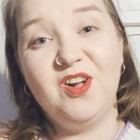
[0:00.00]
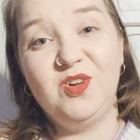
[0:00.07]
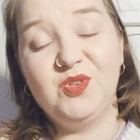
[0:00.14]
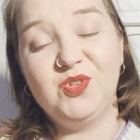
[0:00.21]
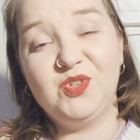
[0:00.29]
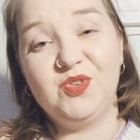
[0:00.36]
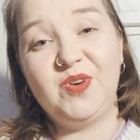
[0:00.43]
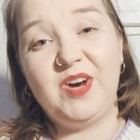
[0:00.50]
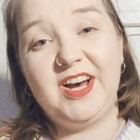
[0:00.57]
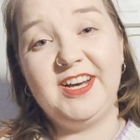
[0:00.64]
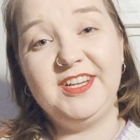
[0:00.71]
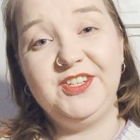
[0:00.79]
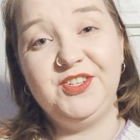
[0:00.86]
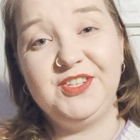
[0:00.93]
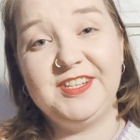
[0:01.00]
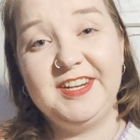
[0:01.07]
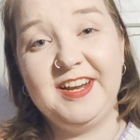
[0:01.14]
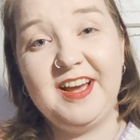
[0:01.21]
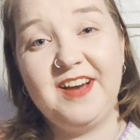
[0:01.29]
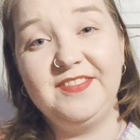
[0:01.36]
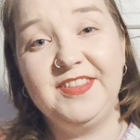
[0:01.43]
Also, I just
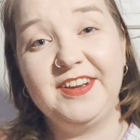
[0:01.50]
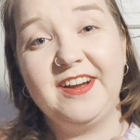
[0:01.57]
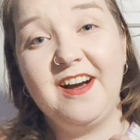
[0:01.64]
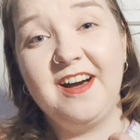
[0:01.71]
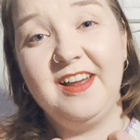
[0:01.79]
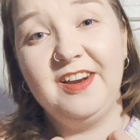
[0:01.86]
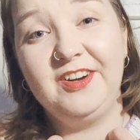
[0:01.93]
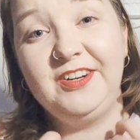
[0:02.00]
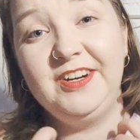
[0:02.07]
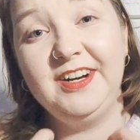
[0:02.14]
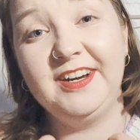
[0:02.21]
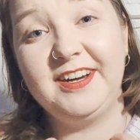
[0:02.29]
love the color.